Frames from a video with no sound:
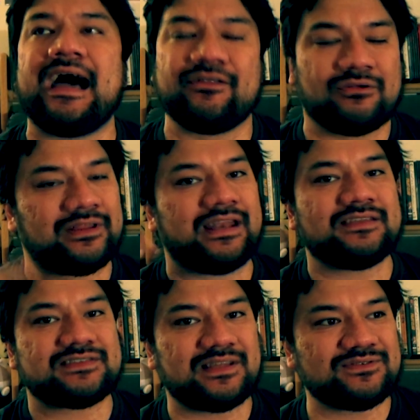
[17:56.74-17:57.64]
how they're let
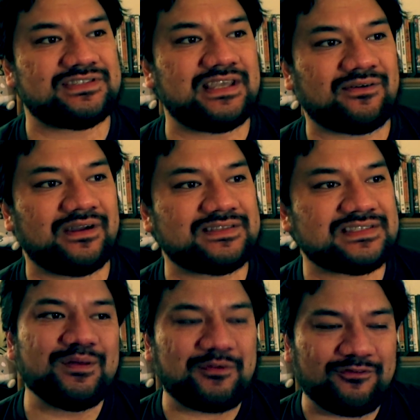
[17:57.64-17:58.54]
into those
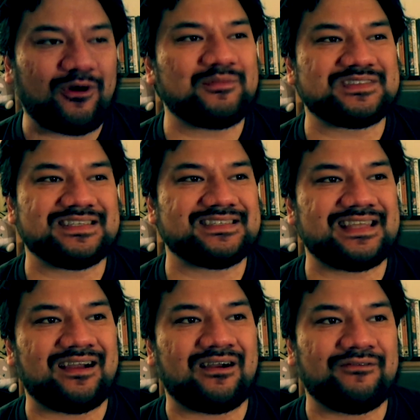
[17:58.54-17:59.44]
secrets. The performances
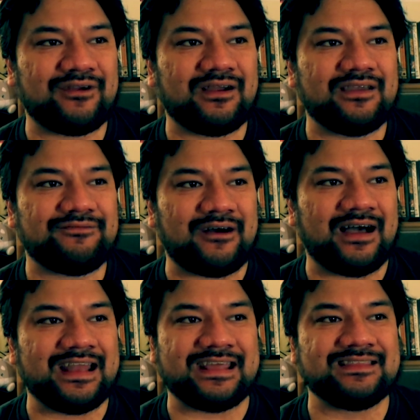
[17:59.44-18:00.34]
there are very
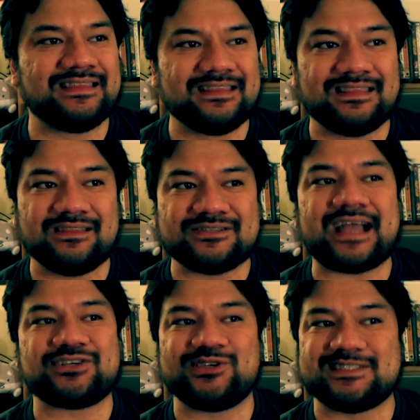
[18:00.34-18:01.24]
fine, and there's
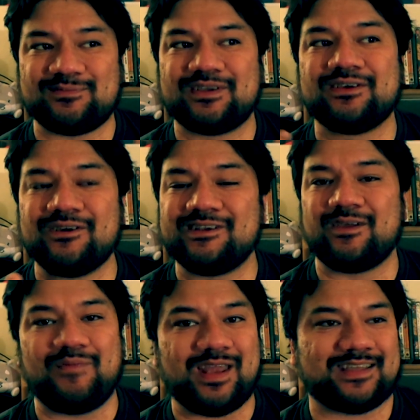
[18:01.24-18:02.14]
actually some good
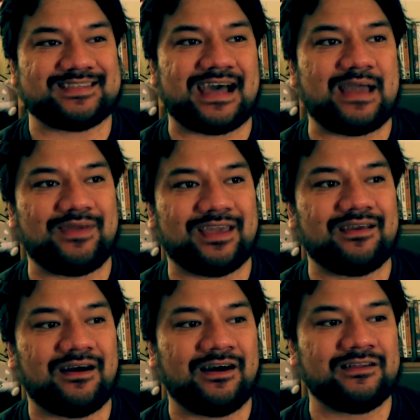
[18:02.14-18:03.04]
comedic
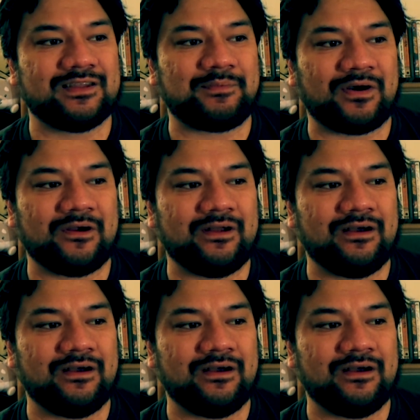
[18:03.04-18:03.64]
timing on the part